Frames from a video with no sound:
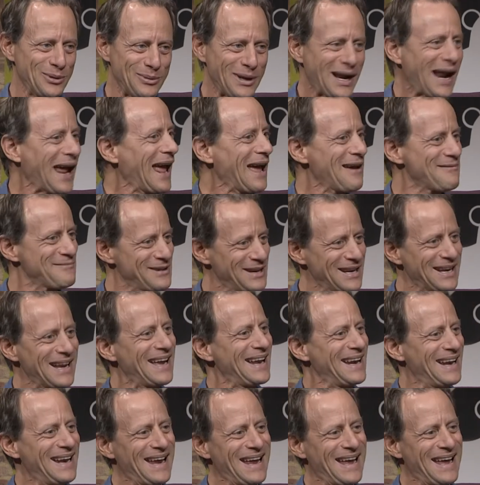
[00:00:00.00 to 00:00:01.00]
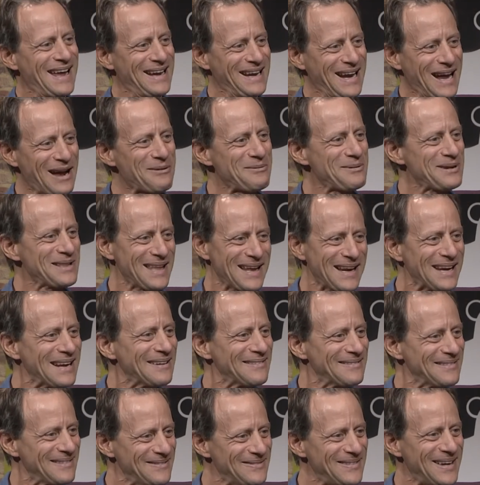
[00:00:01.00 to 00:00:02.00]
but I haven't gotten to hang out with any
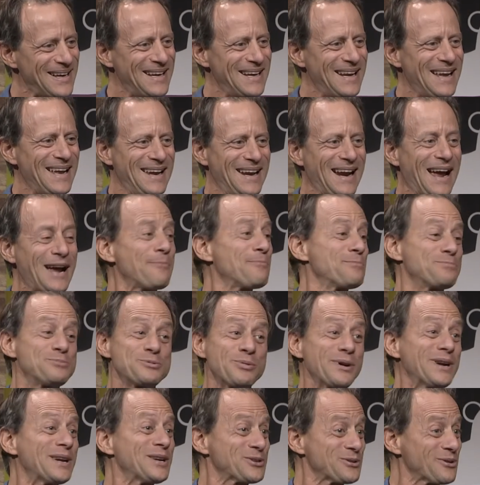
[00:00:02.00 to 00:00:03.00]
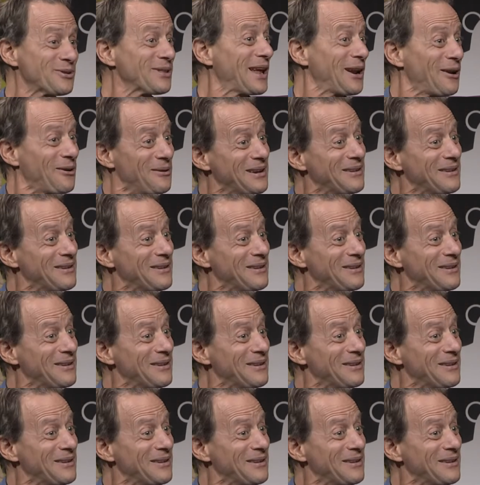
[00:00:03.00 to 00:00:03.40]
of them. and I'm pretty sure they don't